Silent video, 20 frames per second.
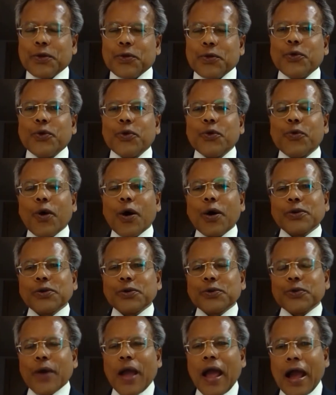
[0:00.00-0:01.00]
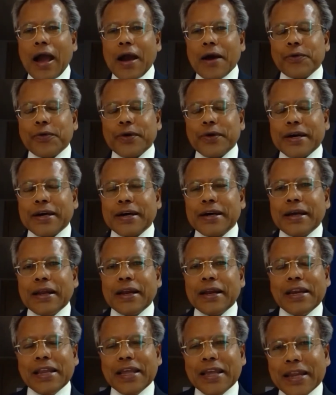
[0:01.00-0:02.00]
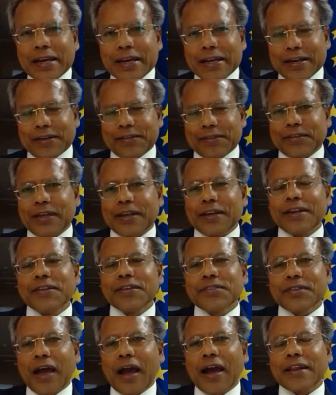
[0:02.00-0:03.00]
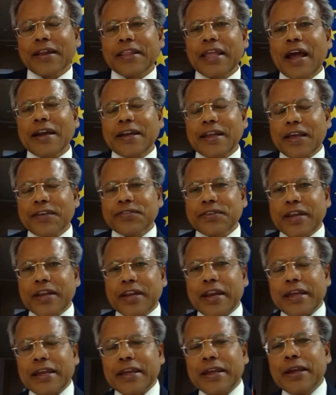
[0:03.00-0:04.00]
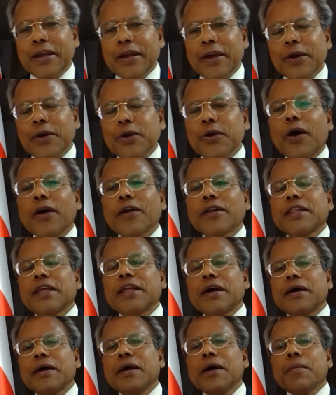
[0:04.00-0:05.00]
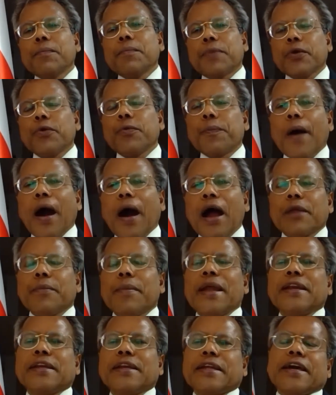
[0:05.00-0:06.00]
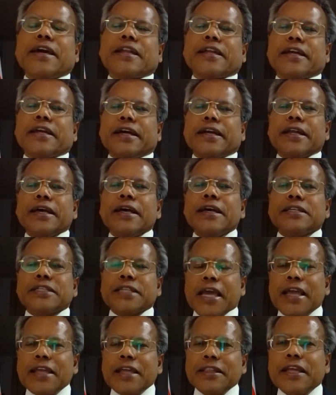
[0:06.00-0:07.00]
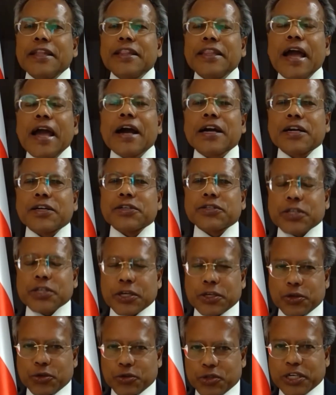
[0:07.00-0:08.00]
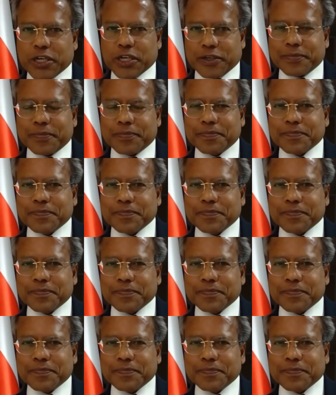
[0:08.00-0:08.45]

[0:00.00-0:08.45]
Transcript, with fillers: Do you want to, to have uh, leaders decide their destiny, not the few parliamentarian changing their constitution?